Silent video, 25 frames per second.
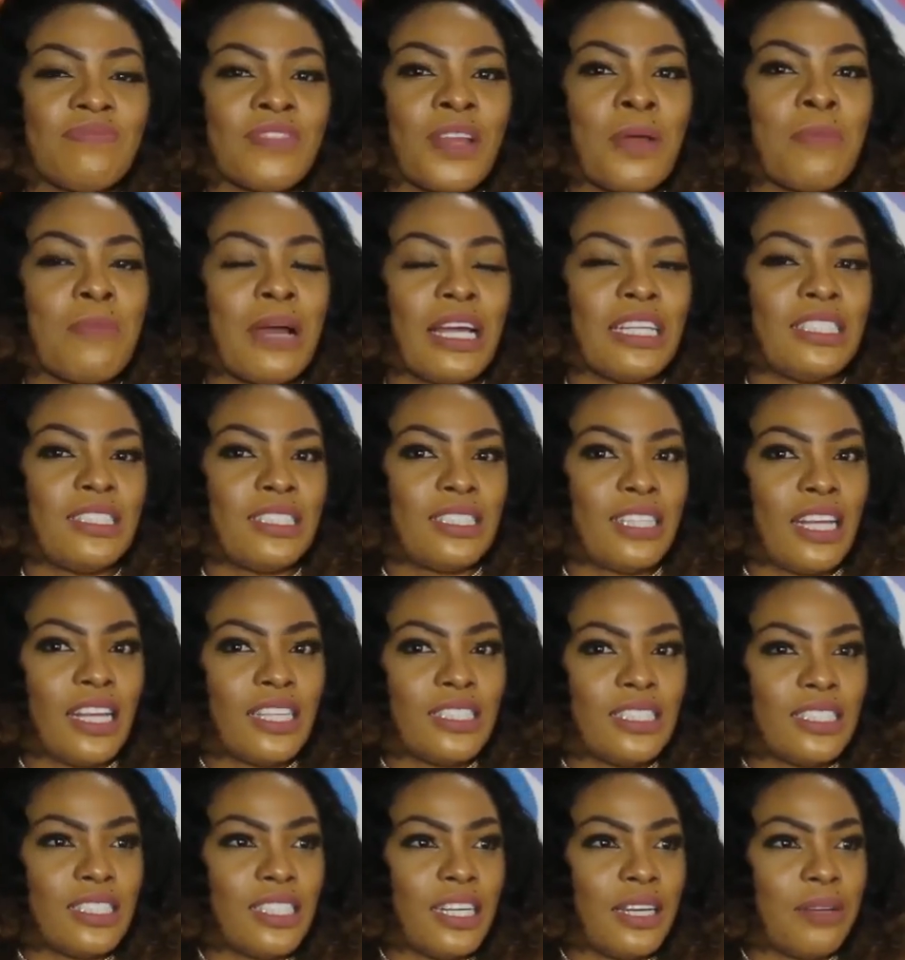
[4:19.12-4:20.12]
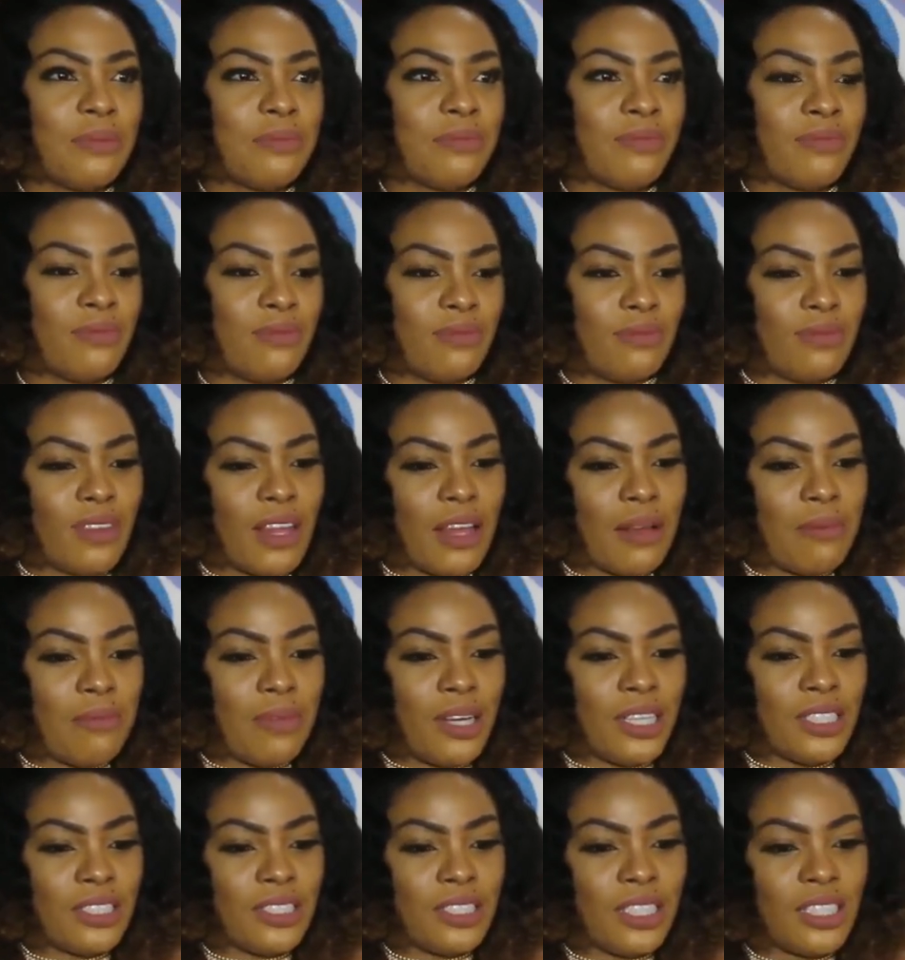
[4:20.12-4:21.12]
My stage name
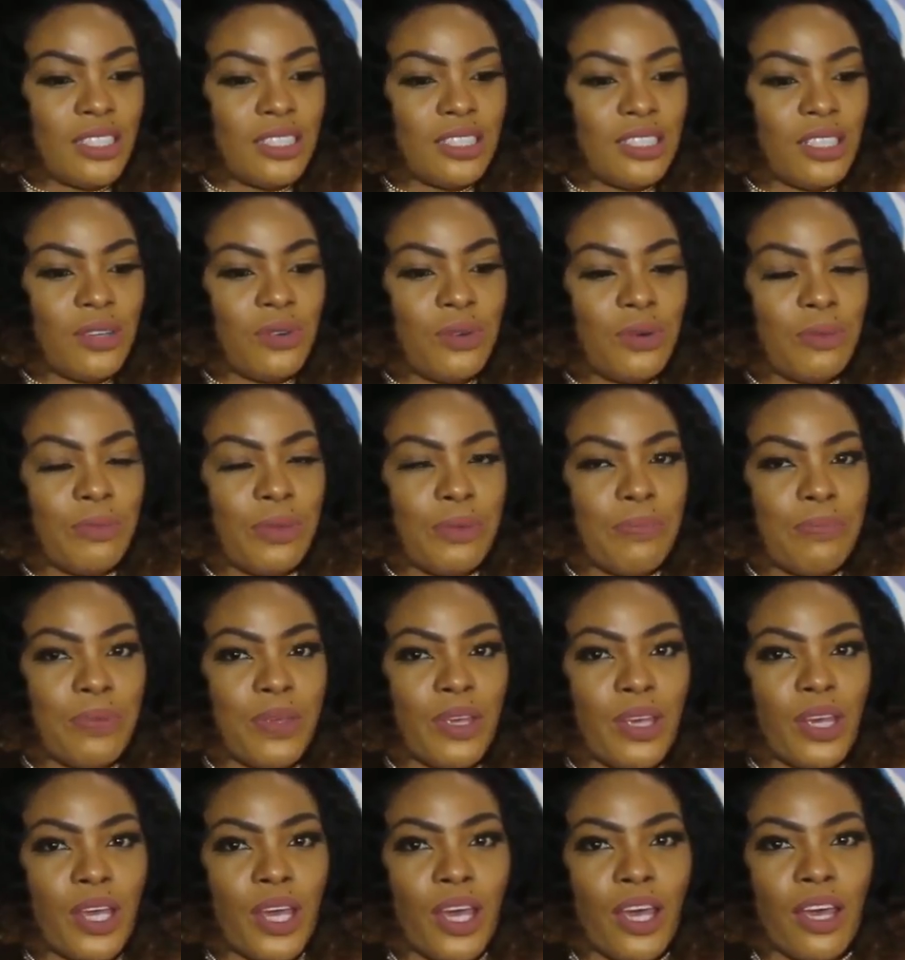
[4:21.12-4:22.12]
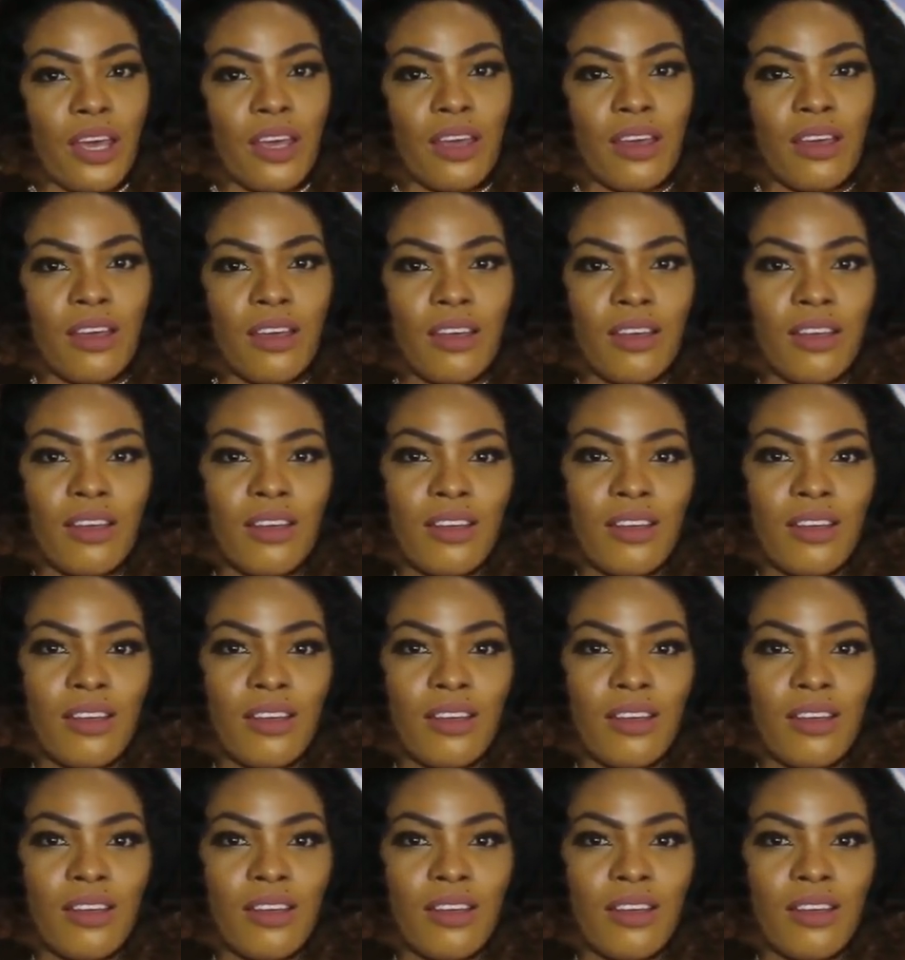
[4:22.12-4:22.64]
will be PK.